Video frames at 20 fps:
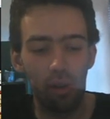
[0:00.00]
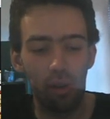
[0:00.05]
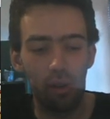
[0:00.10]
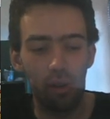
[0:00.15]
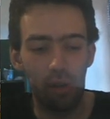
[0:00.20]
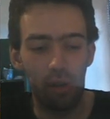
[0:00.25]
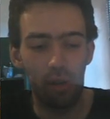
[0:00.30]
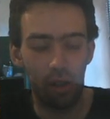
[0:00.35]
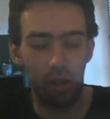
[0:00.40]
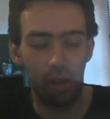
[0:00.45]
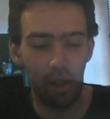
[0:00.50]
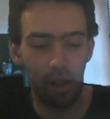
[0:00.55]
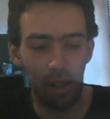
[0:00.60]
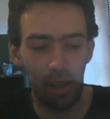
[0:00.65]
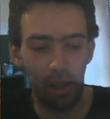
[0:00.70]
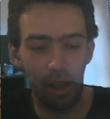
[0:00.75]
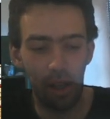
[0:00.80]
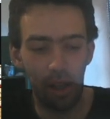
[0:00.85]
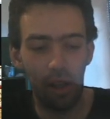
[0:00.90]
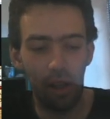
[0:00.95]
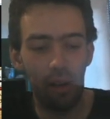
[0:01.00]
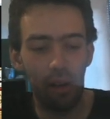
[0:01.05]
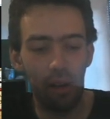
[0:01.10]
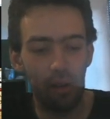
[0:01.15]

Tajalla